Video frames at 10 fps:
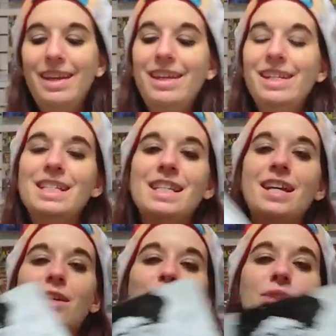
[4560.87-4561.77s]
is a
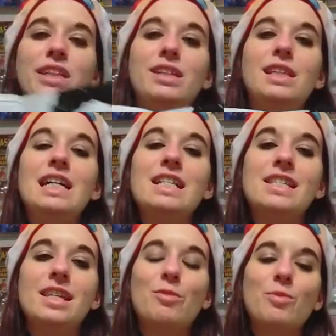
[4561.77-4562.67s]
complete klutz
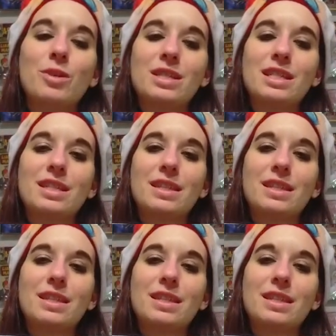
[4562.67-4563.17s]
and works in a